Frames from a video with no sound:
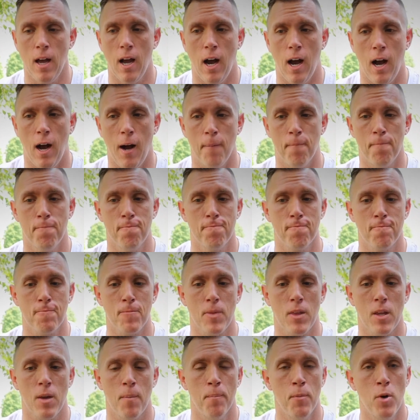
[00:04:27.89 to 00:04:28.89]
Um,
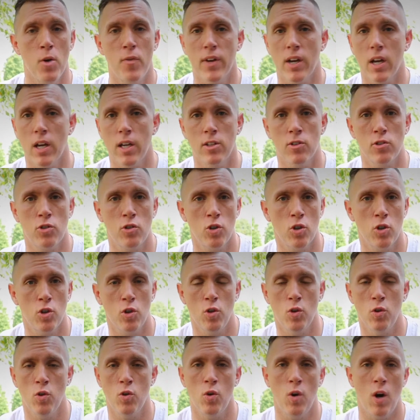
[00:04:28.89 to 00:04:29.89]
moving
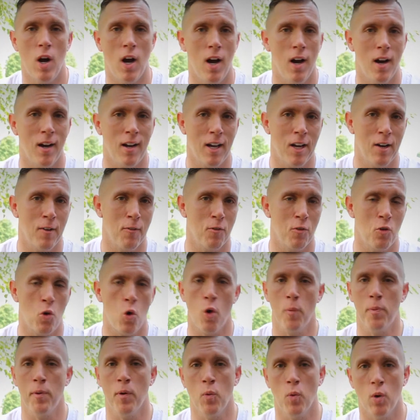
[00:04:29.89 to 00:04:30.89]
into uh, kind of
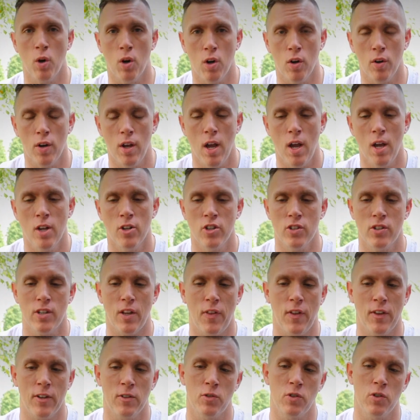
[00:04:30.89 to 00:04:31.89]
corporate world, just
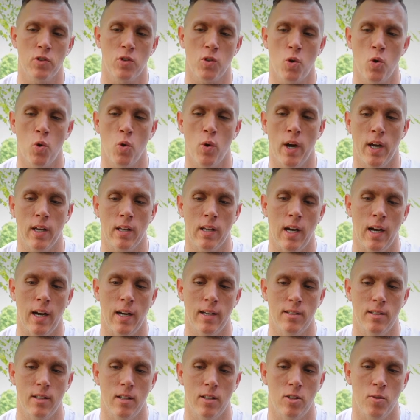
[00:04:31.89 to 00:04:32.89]
I thought this was a cool
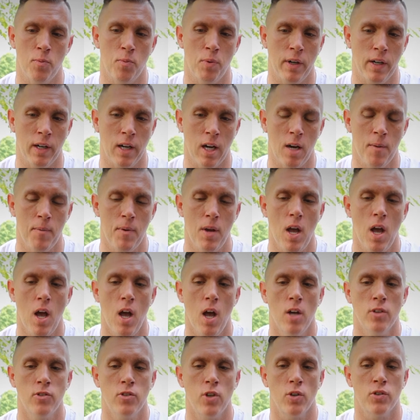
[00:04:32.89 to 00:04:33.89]
headline to, to bring up.
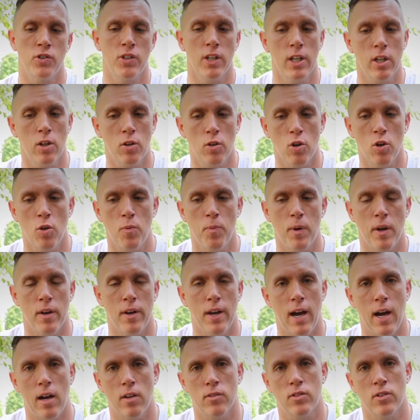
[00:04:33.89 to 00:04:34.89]
So Citigroup
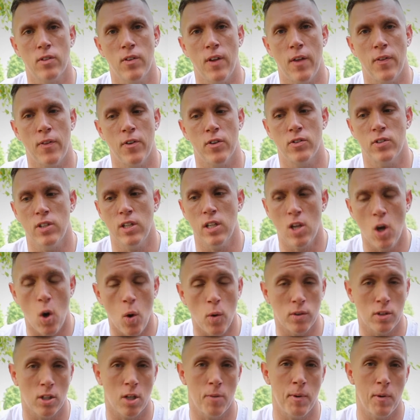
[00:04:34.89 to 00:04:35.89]
announced that their
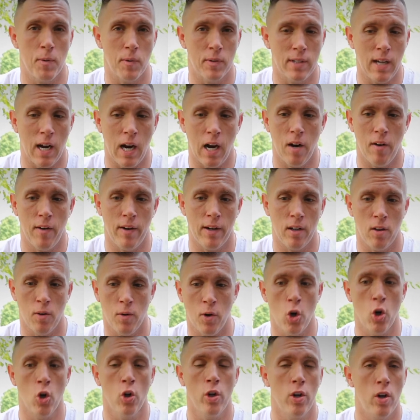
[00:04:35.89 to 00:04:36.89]
CEO is going to be retiring a
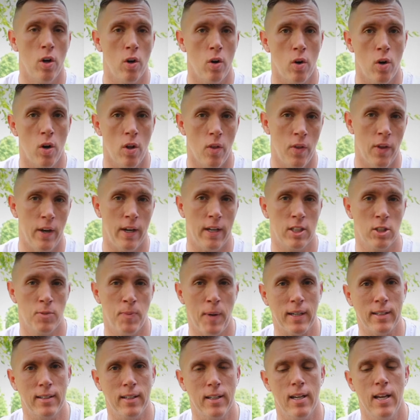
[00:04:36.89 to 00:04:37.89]
little earlier than
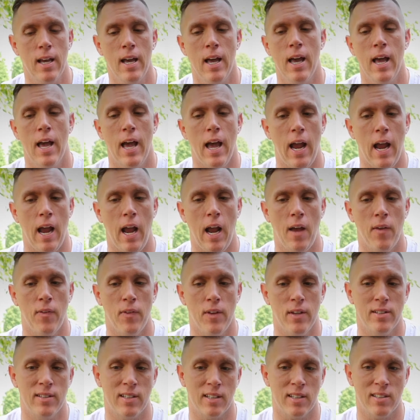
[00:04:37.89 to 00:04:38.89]
expected, and
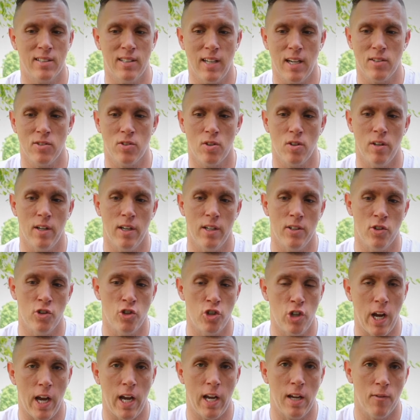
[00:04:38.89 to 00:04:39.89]
the successor is
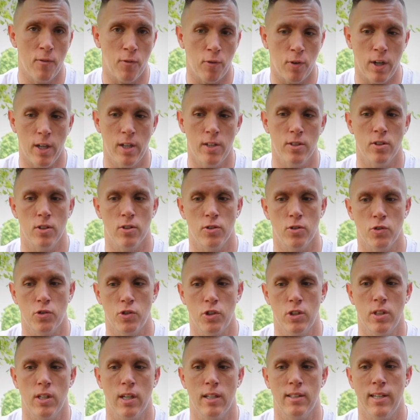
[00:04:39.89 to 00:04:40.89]
Jane Fraser. So
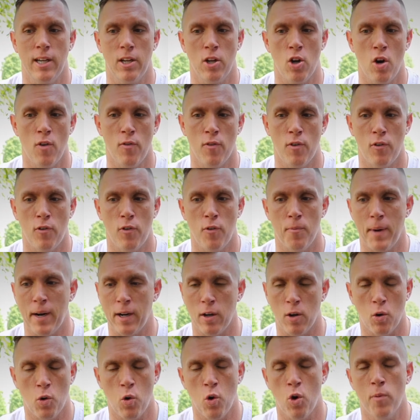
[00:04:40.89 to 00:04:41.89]
she's going to take over for
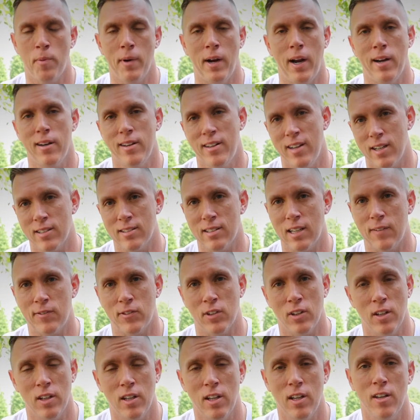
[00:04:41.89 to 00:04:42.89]
Michael Corbat. Yes, I have
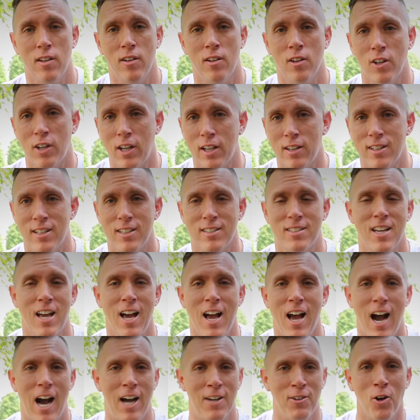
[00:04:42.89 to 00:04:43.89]
to look at this.
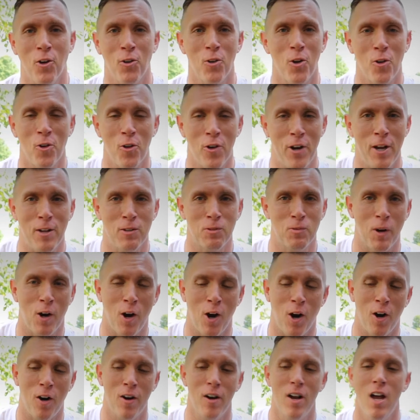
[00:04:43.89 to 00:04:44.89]
I don't know their names by
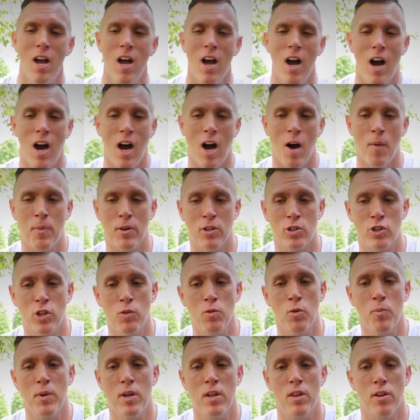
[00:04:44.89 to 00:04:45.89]
heart, uh, but she
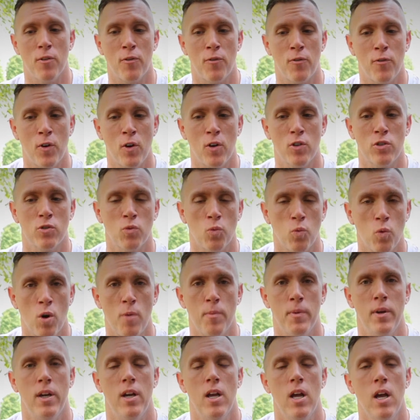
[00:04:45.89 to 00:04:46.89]
will be the first
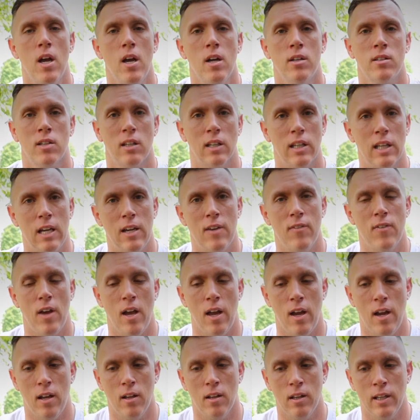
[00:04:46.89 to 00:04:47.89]
woman to leave
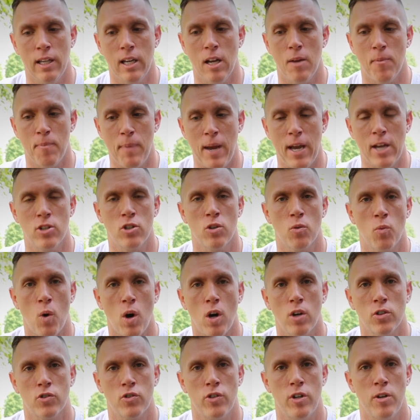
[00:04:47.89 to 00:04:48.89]
a, lead a major
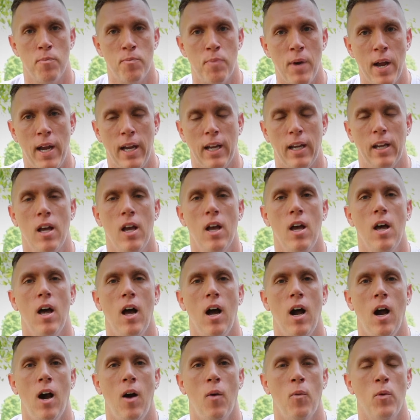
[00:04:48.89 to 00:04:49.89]
Wall Street bank.
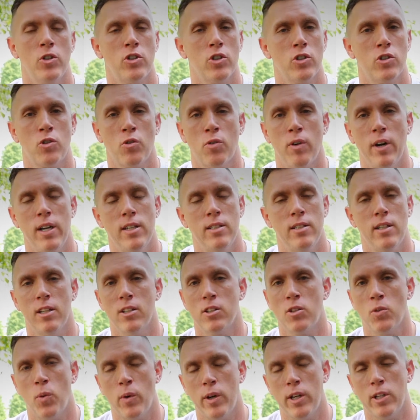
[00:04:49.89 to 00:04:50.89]
Uh, which is crazy
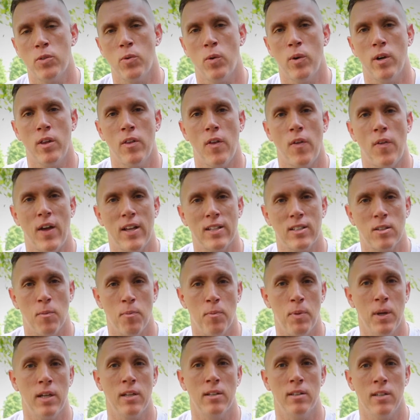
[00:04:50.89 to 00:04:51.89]
in 2020 that that's a
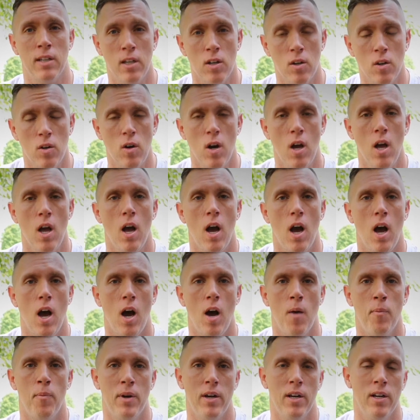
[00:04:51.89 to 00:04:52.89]
big deal,
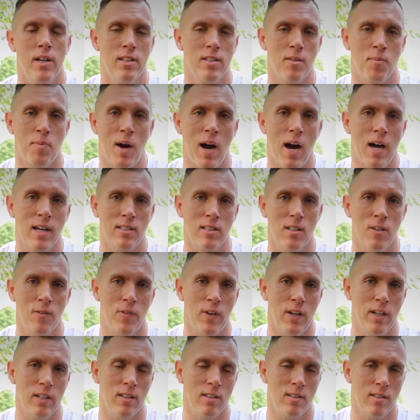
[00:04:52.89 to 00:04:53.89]
uh, but it is a positive
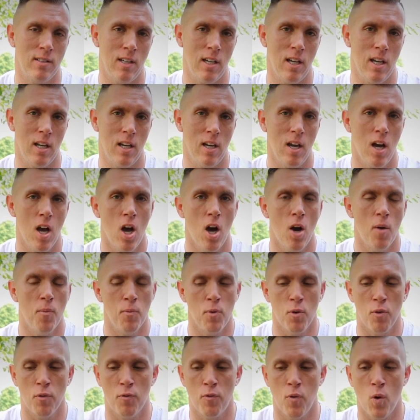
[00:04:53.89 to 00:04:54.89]
thing to see
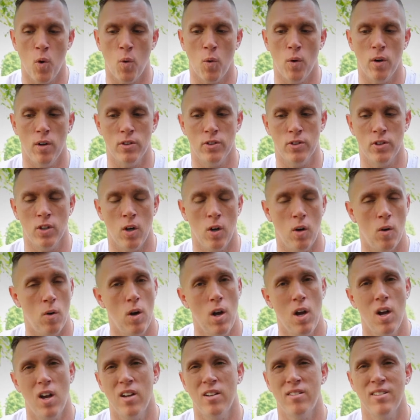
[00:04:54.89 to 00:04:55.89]
move forward. So
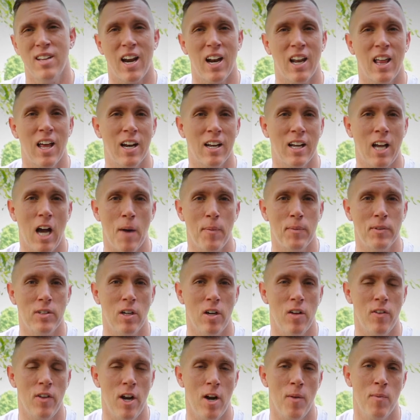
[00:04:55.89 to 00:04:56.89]
not a lot of
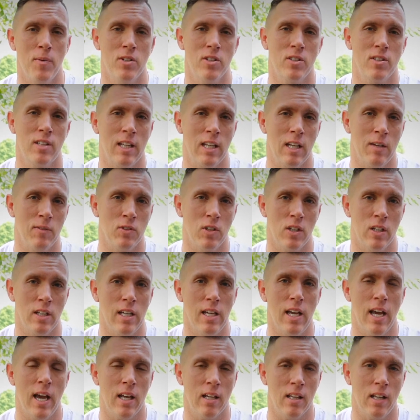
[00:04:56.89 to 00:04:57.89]
commentary there, but just thought that was a
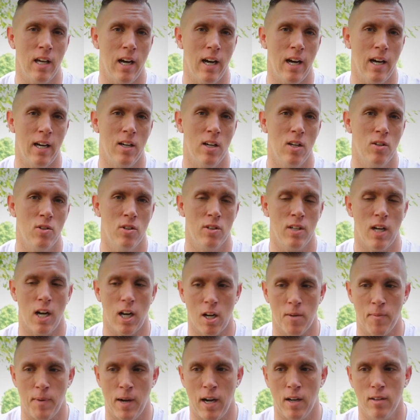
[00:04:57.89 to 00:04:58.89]
neat headline to
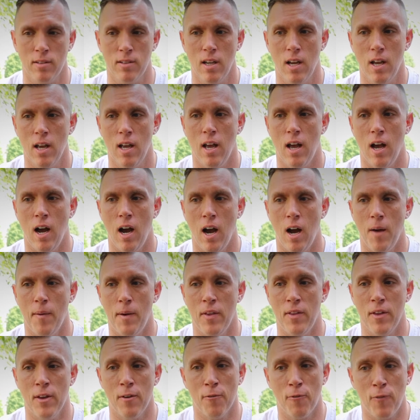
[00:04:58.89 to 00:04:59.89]
talk about. Uh,
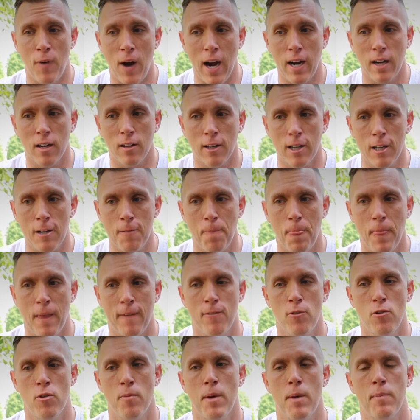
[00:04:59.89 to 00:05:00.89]
and then finally,
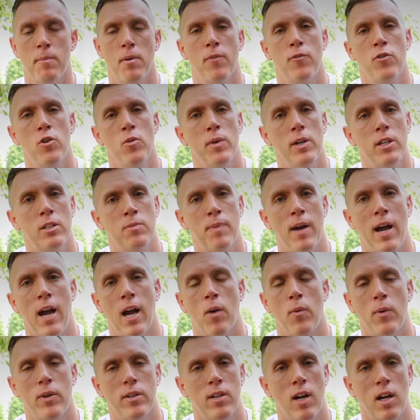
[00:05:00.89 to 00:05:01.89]
if you remember a few weeks
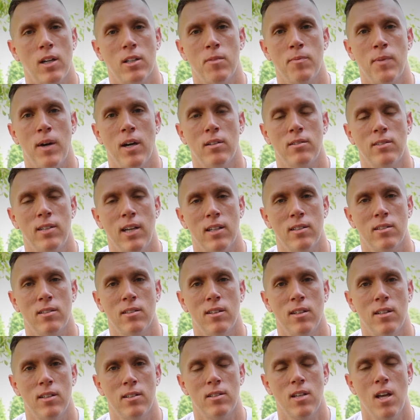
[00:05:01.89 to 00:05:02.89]
back, we talked about
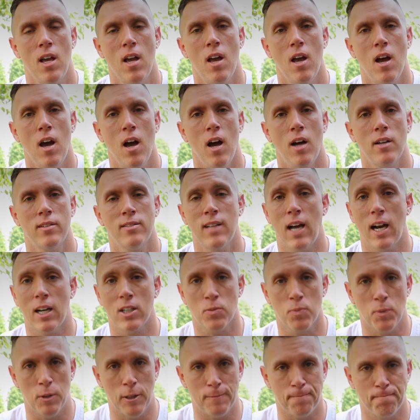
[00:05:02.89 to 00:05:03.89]
Tesla's uh, stock
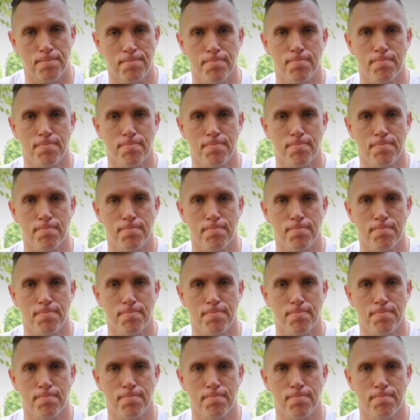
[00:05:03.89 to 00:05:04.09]
split.